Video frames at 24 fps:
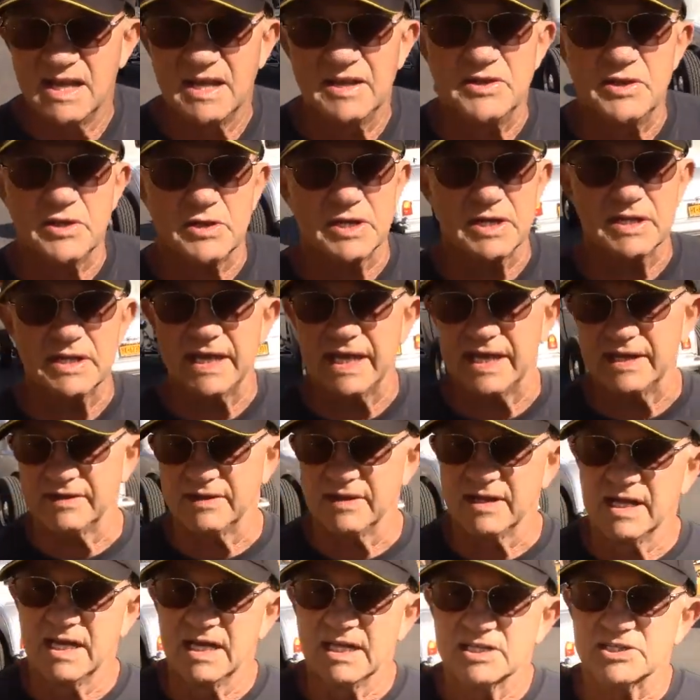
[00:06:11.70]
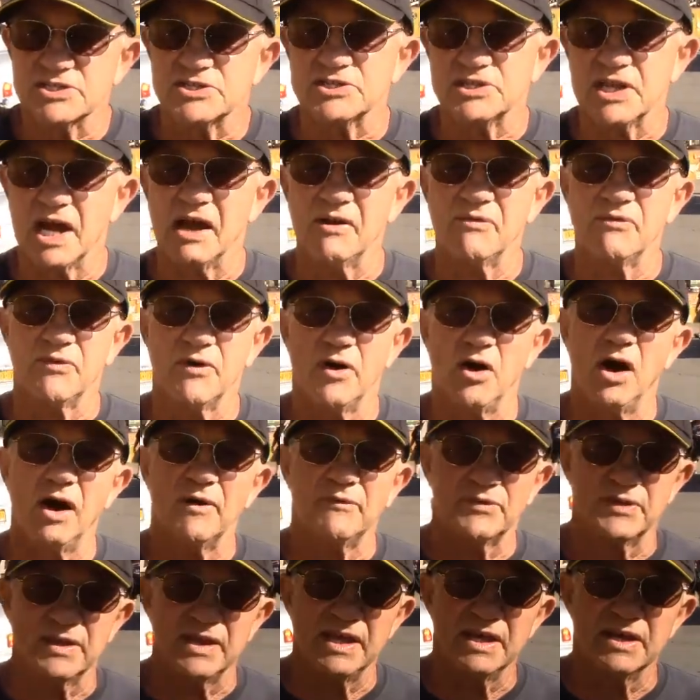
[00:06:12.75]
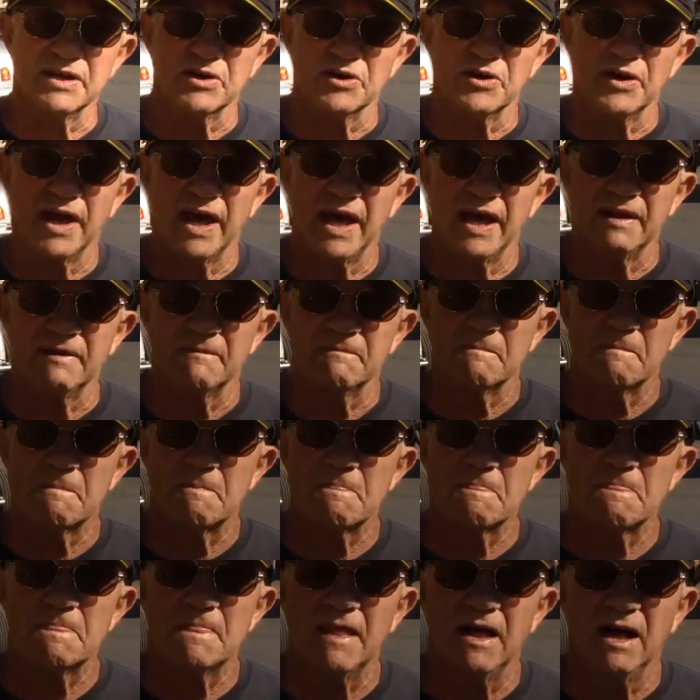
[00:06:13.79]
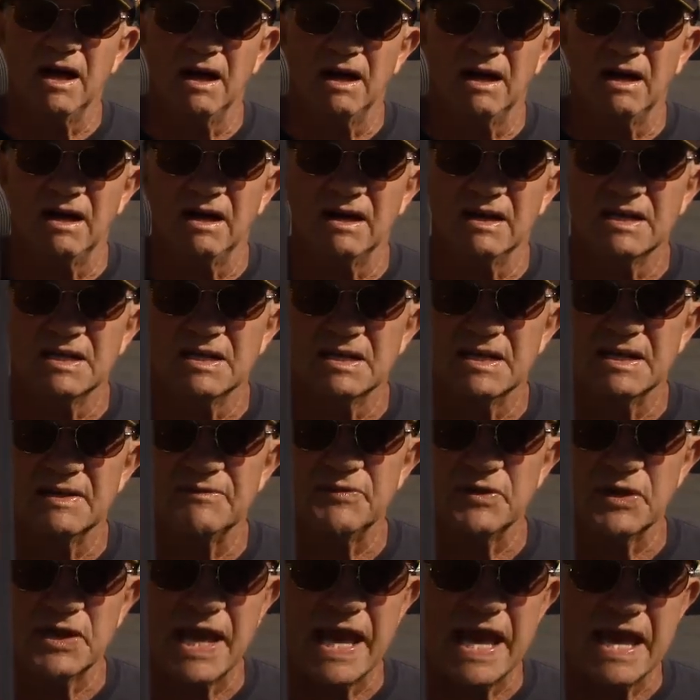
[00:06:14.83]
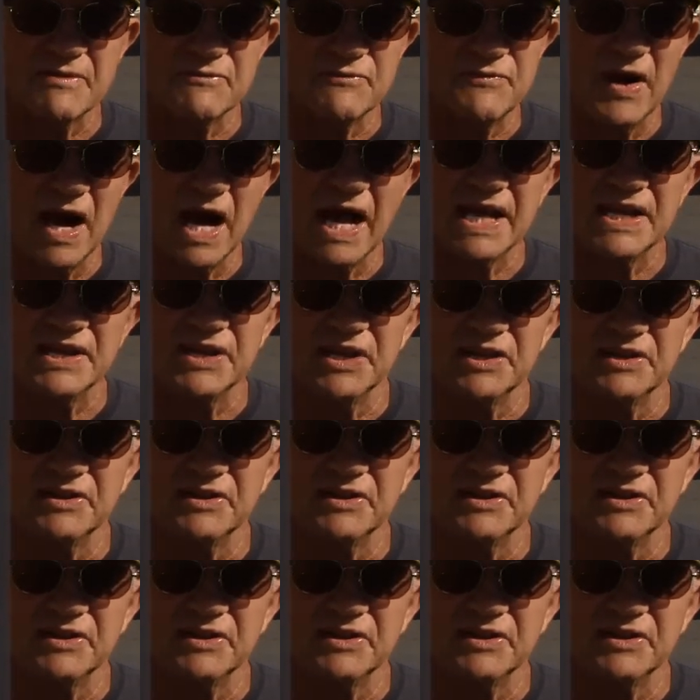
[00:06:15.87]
You can get stuff off of the internet uh, if you can't find it